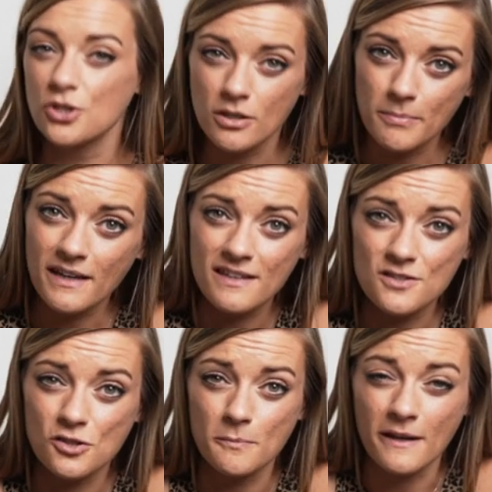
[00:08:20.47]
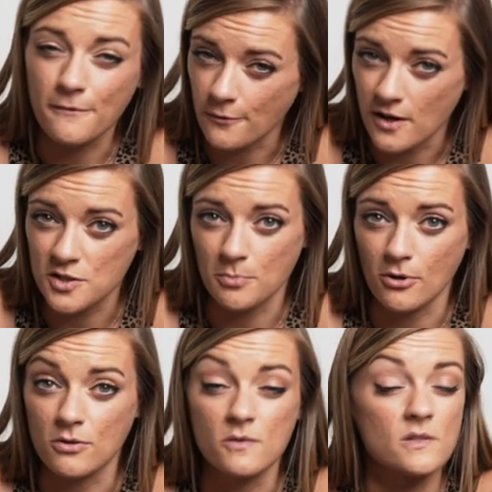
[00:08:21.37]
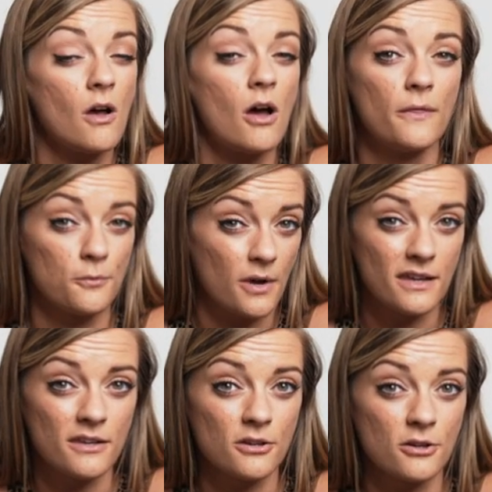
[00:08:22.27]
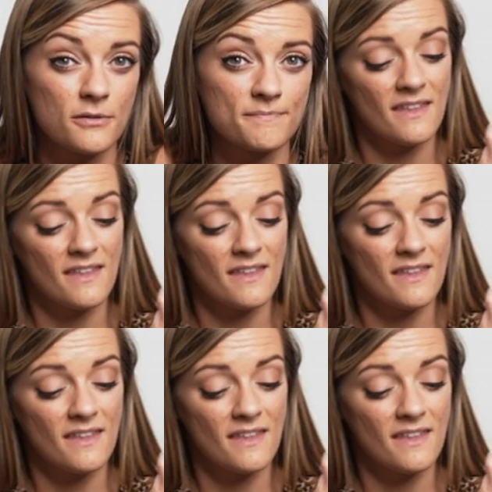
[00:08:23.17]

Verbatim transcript: should be consuming fresh produce on the regular.